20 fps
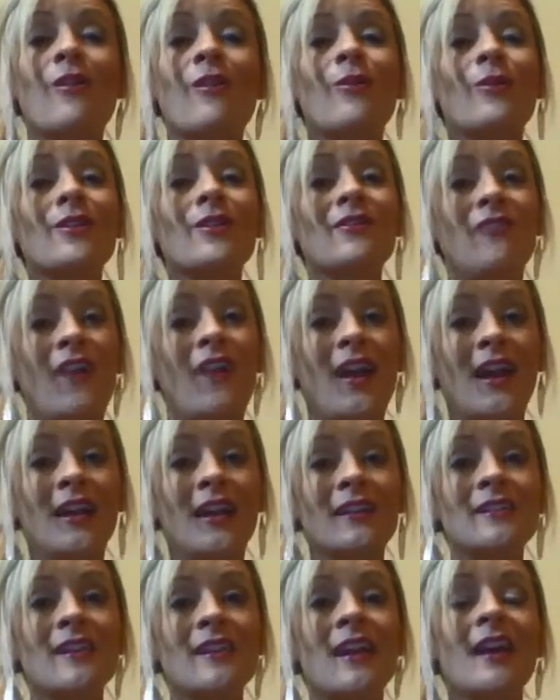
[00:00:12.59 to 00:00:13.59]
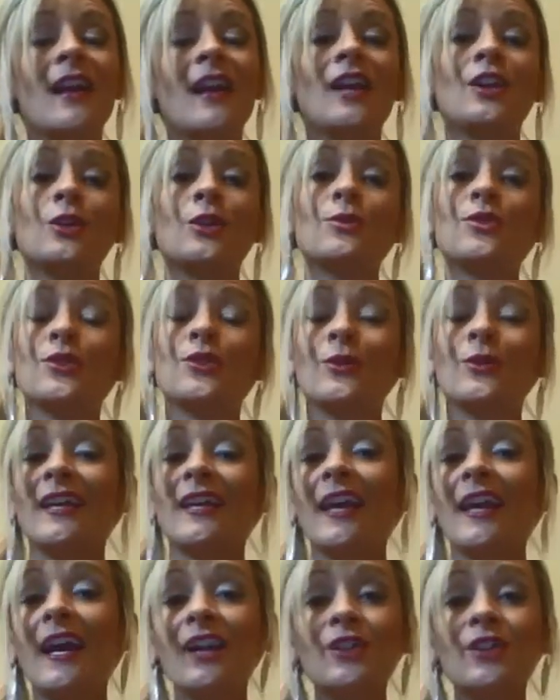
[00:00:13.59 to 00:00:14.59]
or find and use during
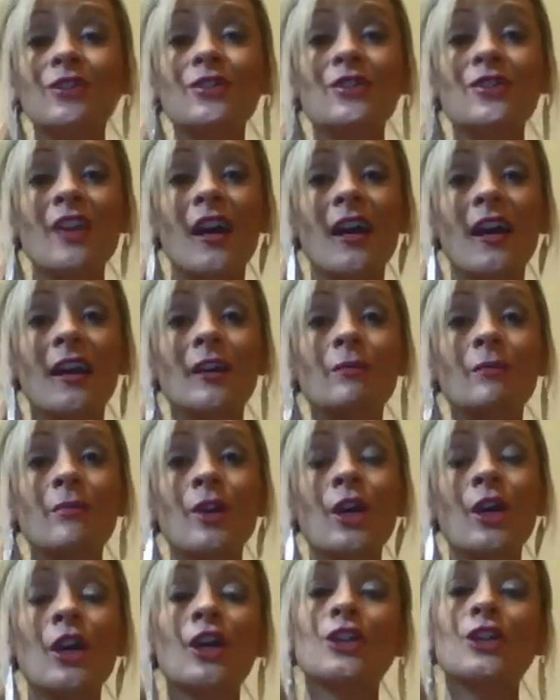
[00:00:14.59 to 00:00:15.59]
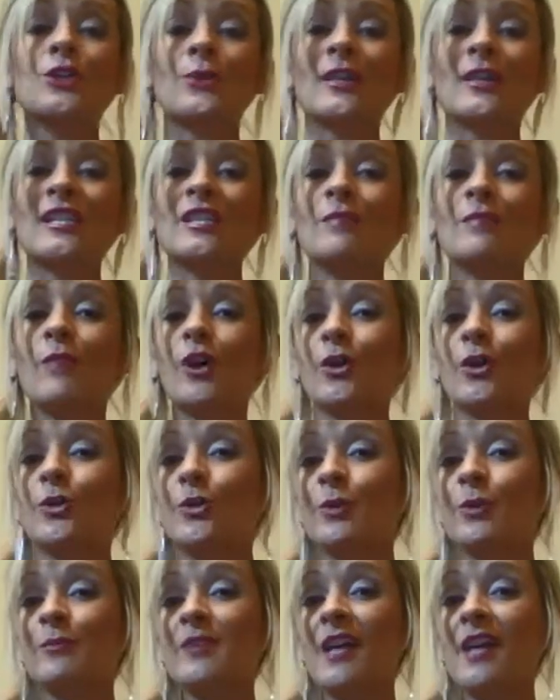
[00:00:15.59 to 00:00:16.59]
calendar time, during small
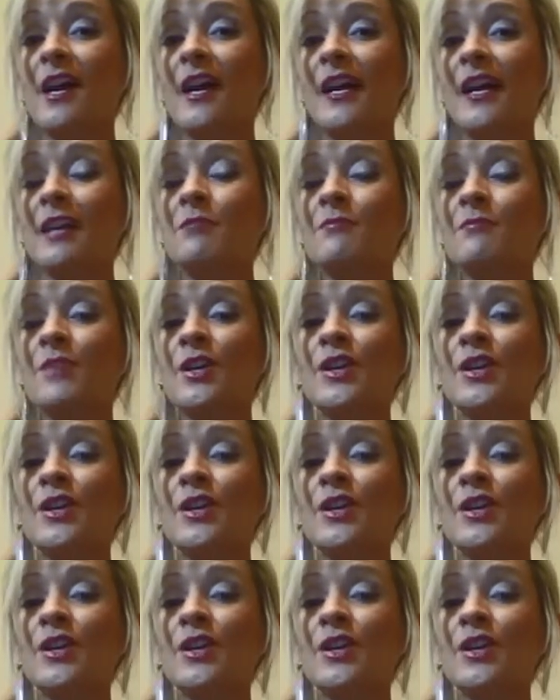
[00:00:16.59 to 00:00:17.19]
group time.